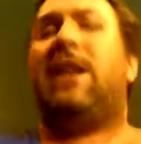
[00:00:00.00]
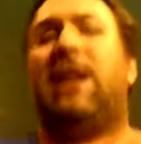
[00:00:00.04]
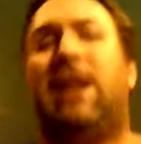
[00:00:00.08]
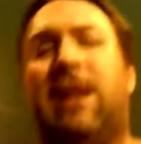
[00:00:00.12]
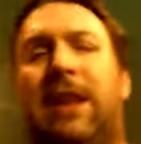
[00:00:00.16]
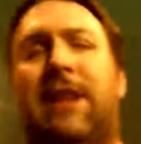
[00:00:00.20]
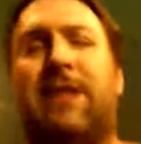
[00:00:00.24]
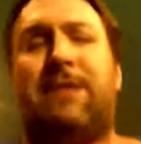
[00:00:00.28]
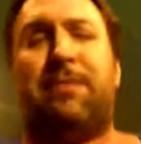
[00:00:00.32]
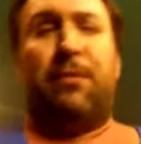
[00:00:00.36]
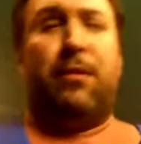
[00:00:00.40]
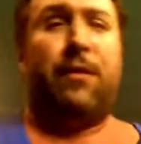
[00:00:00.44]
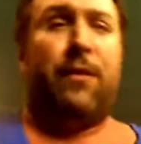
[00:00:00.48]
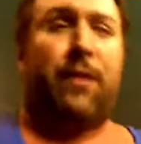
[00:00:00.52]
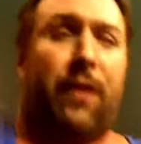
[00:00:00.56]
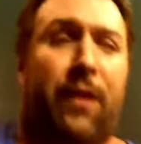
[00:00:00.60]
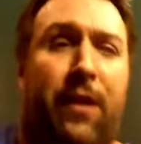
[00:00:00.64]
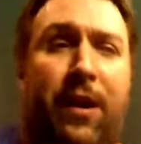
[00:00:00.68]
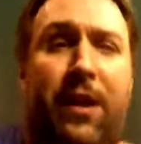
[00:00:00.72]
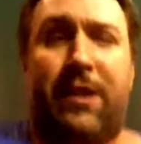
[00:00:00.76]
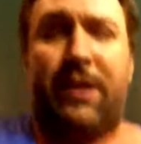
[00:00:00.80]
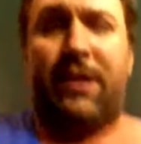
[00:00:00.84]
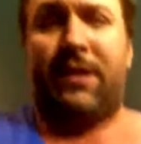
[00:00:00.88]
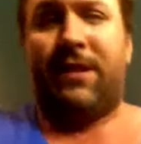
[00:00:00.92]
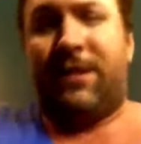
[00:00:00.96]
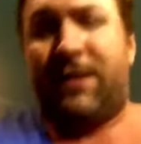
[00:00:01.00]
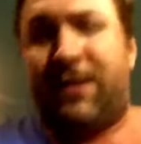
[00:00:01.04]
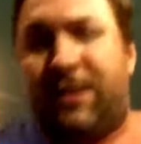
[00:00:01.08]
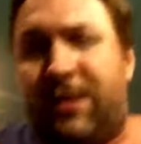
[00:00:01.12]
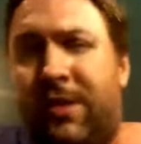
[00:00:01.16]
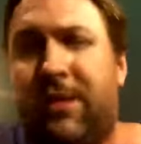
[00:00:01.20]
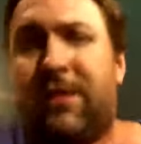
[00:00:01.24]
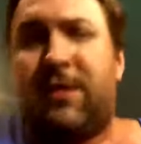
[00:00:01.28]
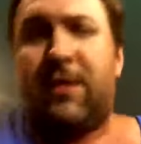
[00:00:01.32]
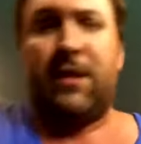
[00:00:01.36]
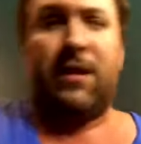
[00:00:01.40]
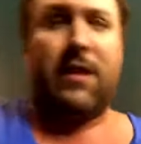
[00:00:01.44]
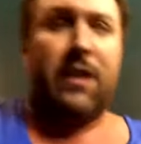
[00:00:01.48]
let's move on
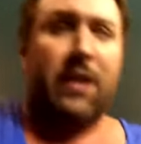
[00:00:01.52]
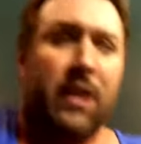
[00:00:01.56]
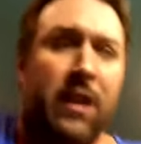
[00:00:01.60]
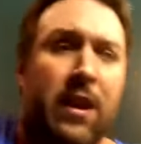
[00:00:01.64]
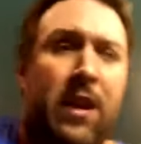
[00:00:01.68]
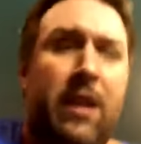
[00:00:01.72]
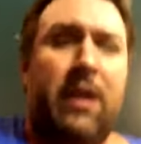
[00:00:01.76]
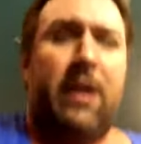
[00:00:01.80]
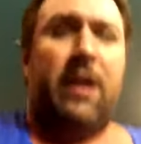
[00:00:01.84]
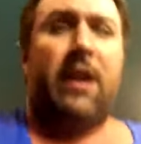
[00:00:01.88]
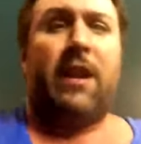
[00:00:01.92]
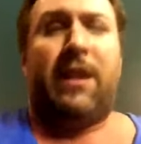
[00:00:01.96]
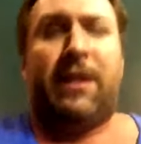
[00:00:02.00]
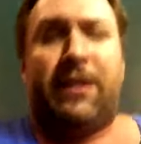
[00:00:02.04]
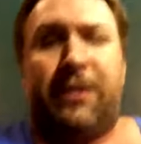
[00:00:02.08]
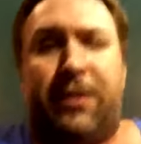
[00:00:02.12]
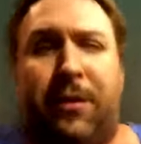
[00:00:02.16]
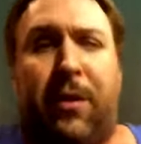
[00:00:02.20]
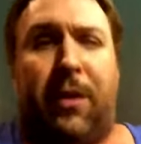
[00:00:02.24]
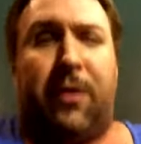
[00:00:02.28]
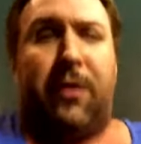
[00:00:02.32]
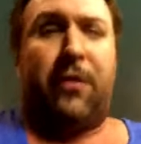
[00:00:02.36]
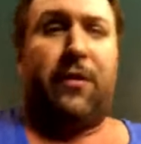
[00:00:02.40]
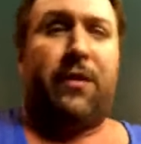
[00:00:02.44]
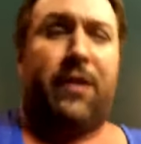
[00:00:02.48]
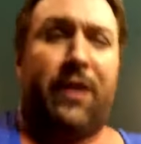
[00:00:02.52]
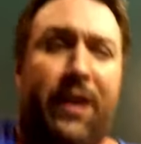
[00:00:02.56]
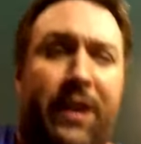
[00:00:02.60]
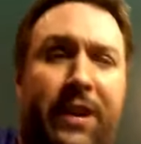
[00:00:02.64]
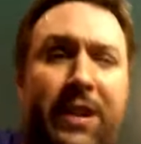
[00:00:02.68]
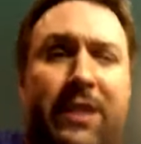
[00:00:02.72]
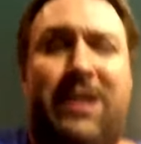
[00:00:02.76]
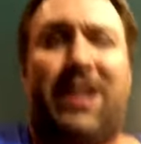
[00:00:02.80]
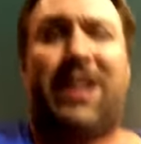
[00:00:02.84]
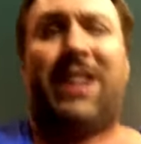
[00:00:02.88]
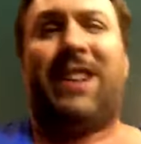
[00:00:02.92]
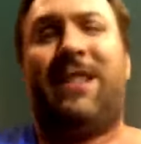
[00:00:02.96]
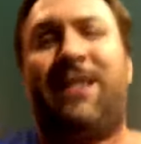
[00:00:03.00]
to other
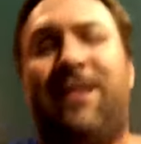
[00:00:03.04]
things.